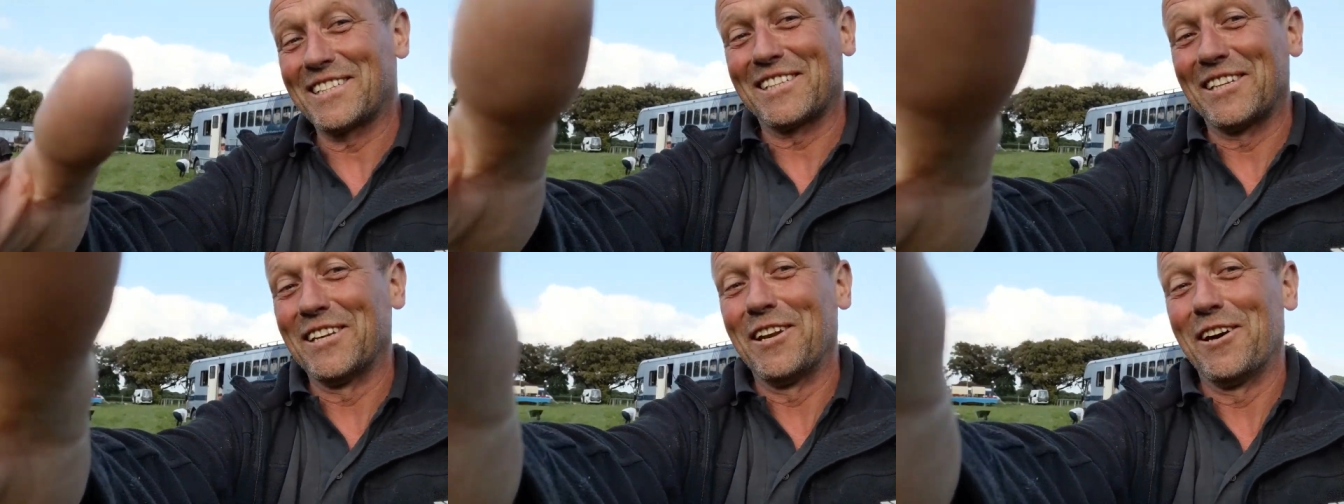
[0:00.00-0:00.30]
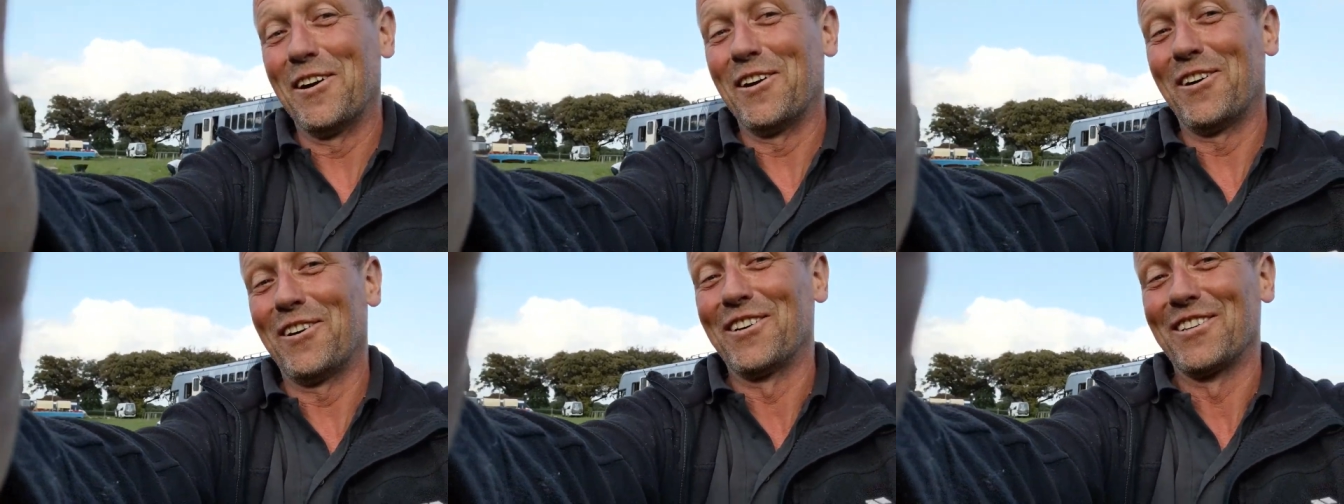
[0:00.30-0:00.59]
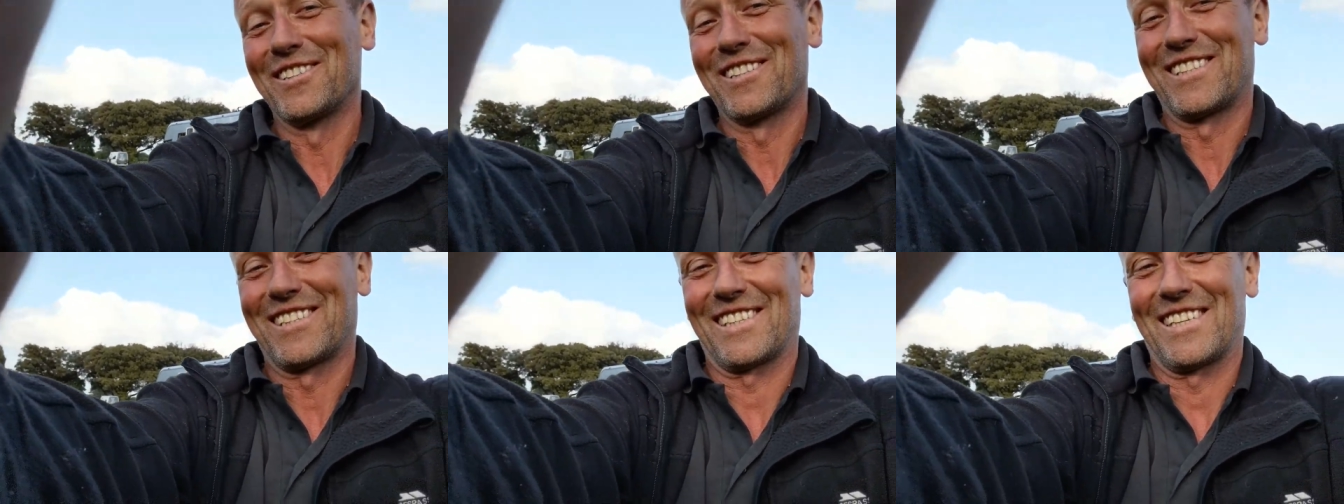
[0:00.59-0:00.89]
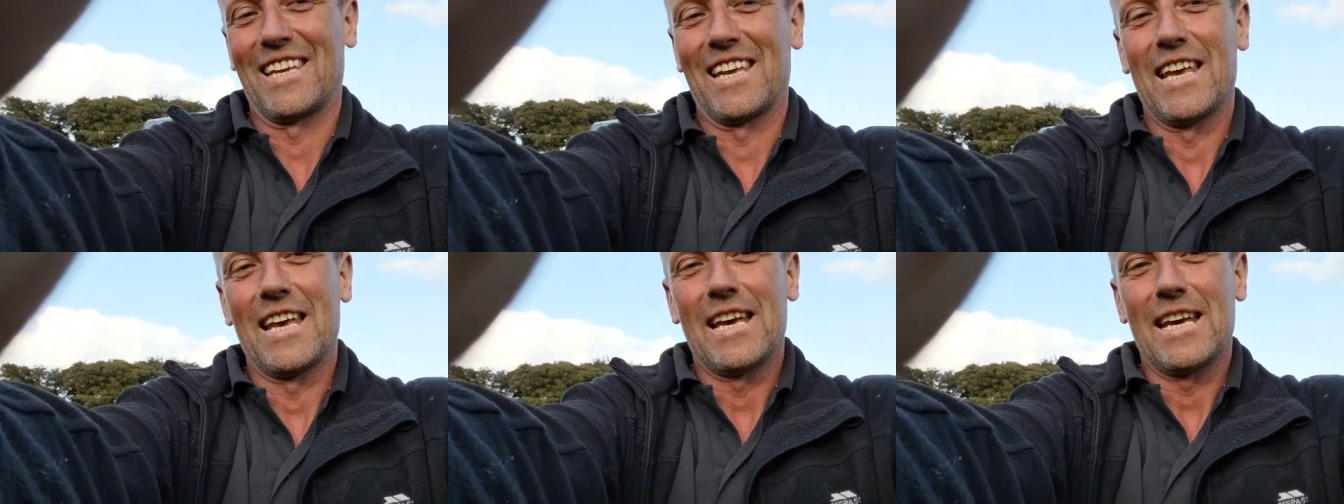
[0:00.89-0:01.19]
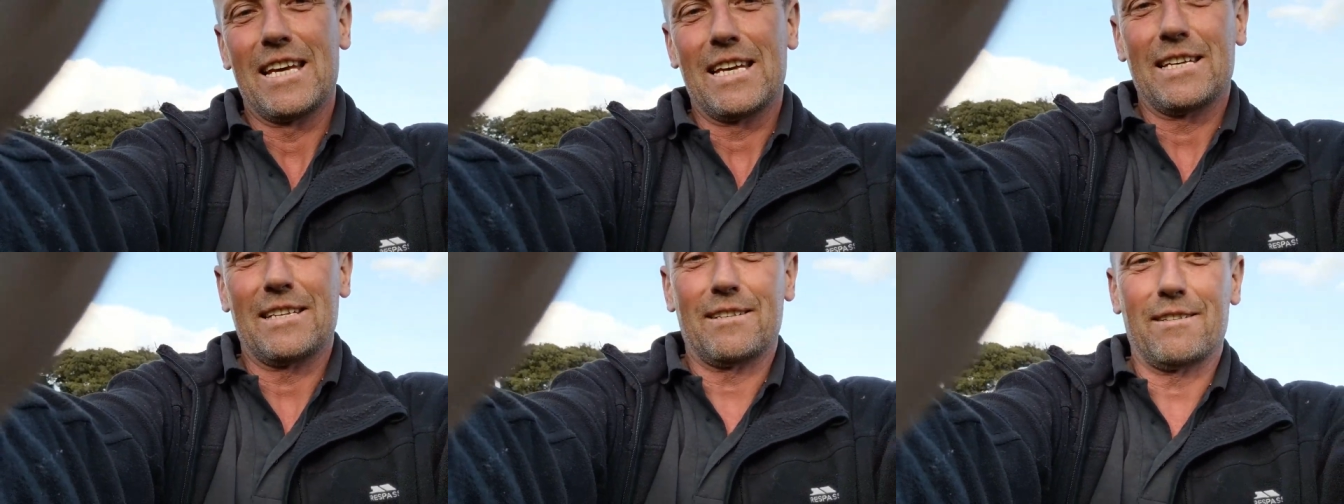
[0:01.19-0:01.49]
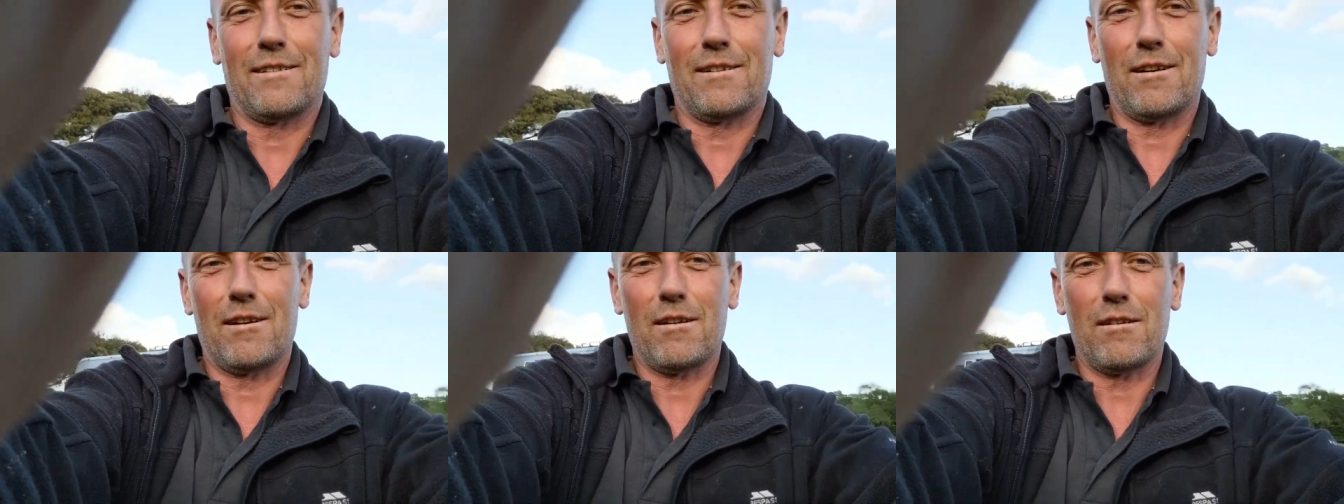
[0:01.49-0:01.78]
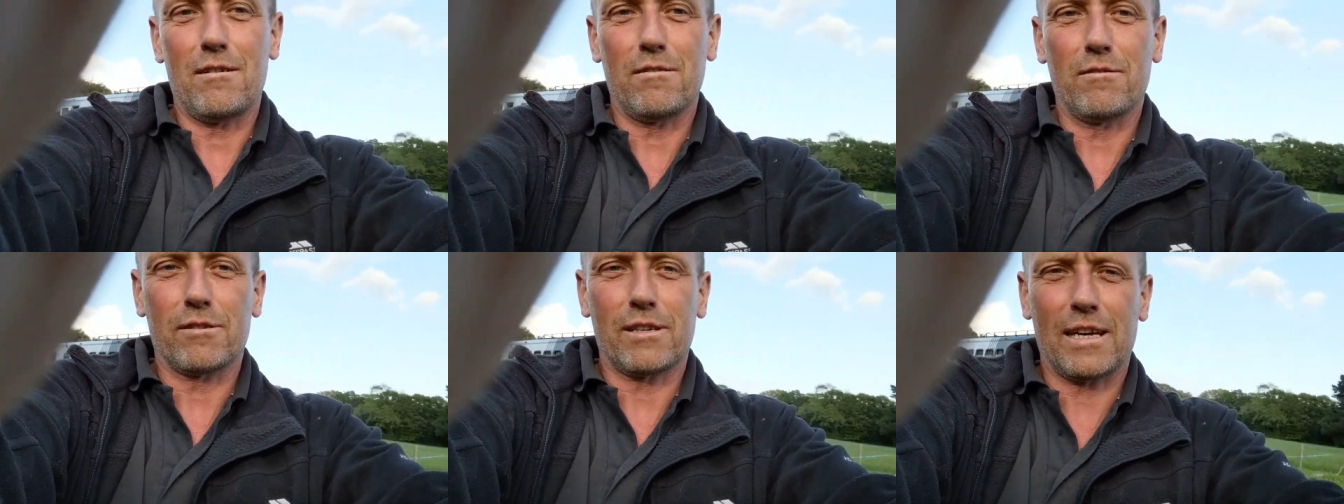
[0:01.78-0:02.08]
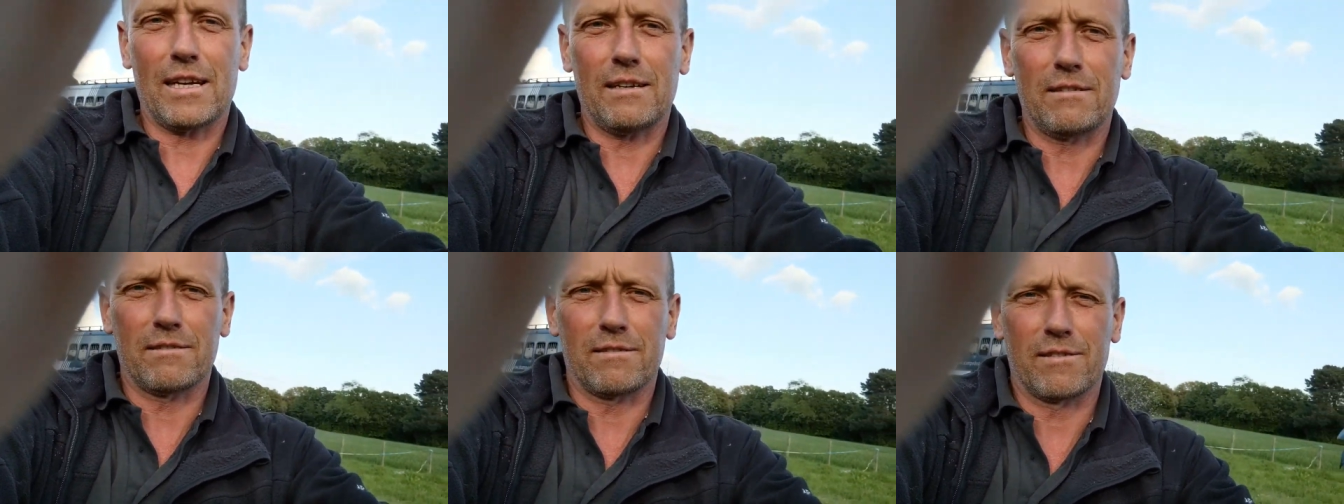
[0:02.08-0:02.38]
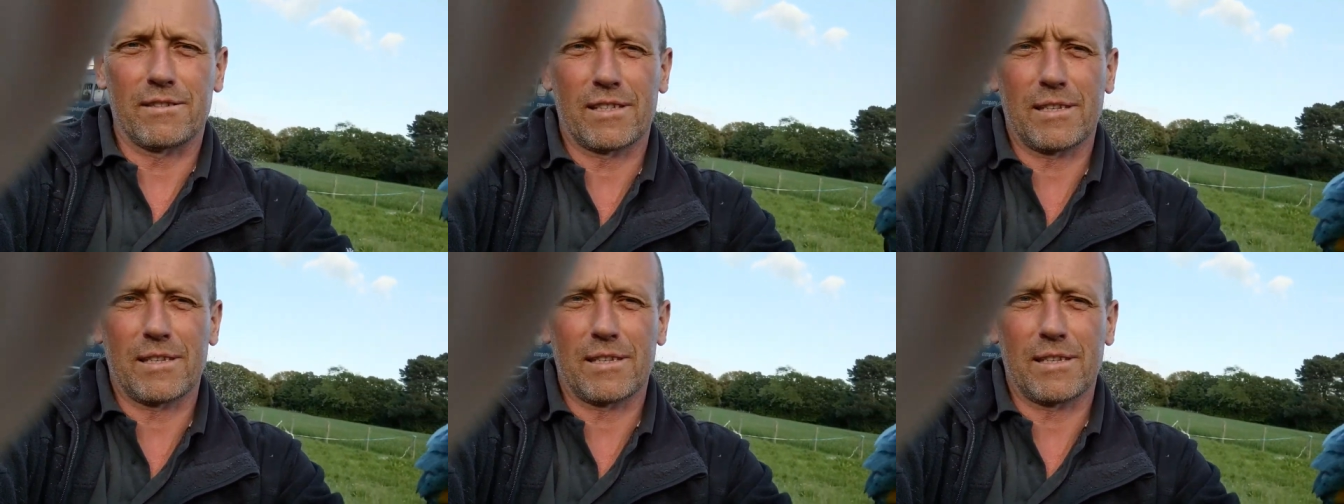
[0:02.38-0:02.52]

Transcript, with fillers: He's not. He's not. Oh, look out!